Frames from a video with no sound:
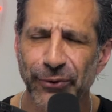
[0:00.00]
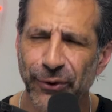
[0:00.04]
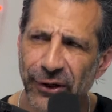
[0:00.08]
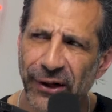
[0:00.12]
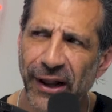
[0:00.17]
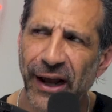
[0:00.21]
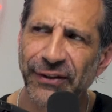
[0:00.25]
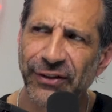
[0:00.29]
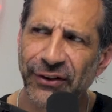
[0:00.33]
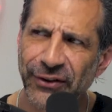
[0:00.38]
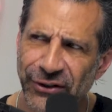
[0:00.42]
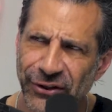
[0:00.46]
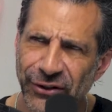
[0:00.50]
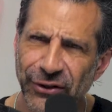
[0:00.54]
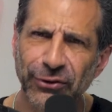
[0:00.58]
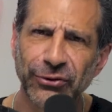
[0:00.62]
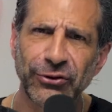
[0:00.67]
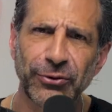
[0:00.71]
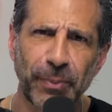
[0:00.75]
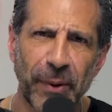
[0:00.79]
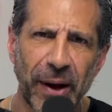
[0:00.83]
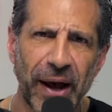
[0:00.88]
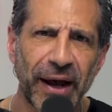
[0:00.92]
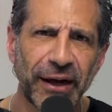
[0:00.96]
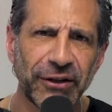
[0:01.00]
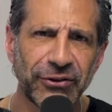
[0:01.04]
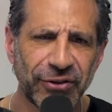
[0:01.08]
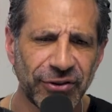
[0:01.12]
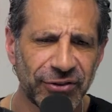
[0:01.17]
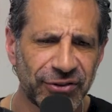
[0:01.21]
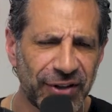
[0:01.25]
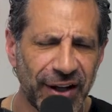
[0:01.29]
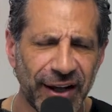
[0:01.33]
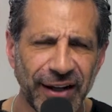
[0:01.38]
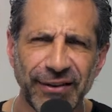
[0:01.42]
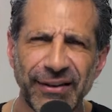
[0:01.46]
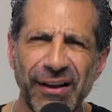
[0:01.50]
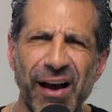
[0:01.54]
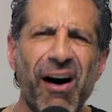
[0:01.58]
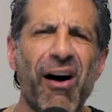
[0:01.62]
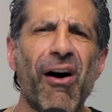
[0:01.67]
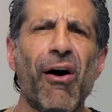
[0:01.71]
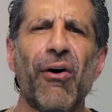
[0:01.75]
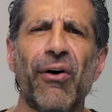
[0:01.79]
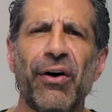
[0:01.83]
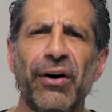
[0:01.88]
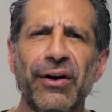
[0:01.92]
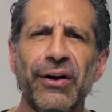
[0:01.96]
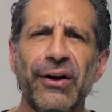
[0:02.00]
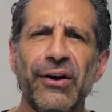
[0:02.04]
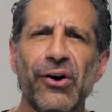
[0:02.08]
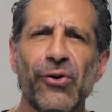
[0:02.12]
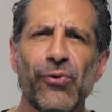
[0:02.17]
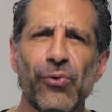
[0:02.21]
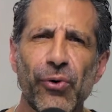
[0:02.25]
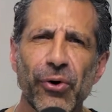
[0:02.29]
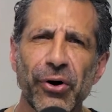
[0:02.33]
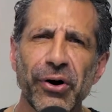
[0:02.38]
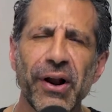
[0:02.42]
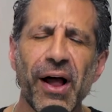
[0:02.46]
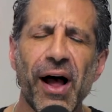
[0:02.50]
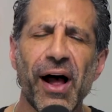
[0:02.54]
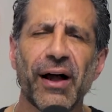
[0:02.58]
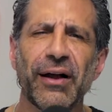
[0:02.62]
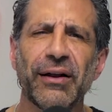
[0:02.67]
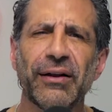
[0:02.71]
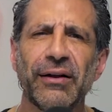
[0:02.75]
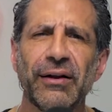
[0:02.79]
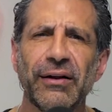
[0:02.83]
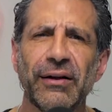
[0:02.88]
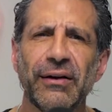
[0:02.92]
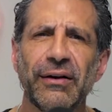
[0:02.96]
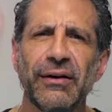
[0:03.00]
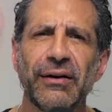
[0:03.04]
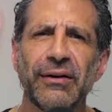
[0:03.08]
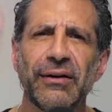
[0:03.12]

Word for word: We're like the two spies that say, no, we're not.